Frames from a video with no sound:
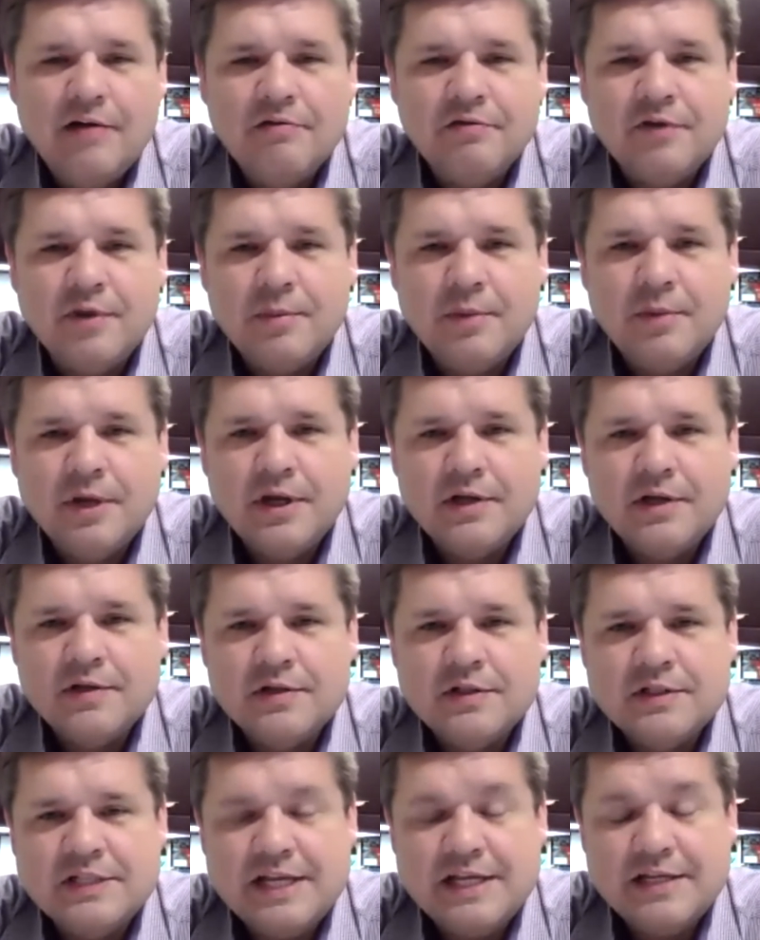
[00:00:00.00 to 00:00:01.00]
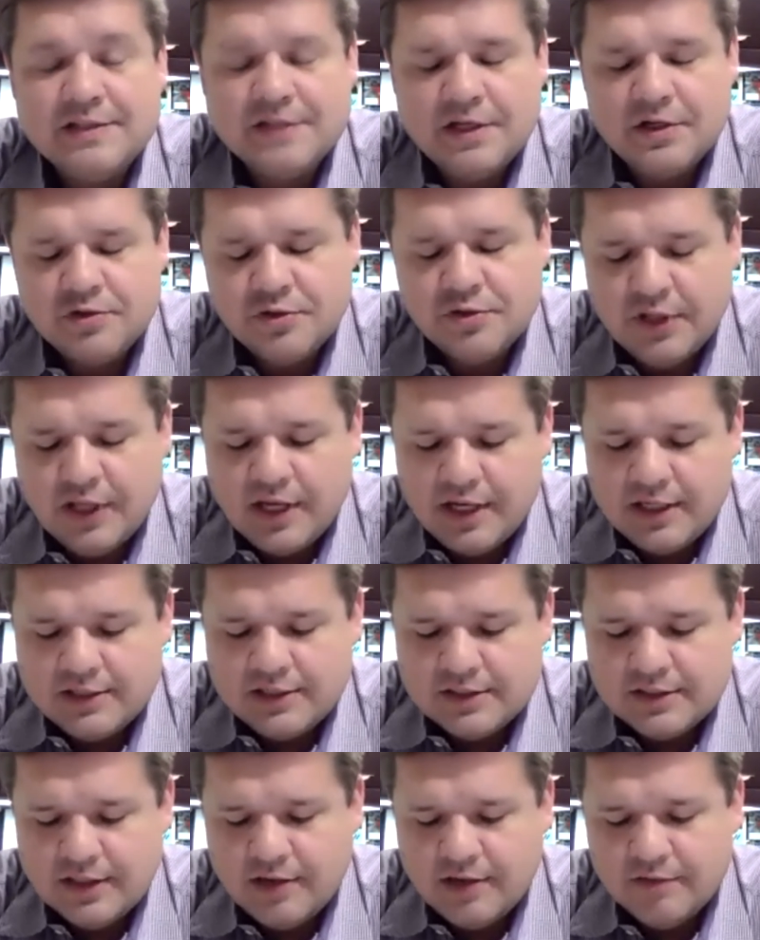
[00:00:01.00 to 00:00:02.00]
from a state
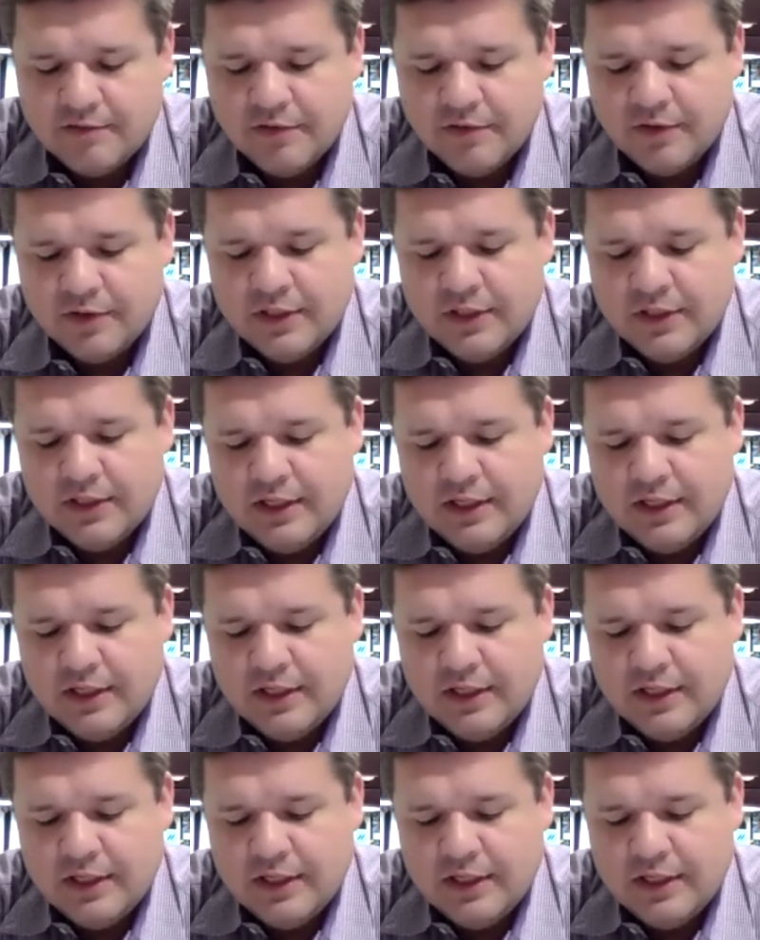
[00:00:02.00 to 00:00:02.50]
centralized level.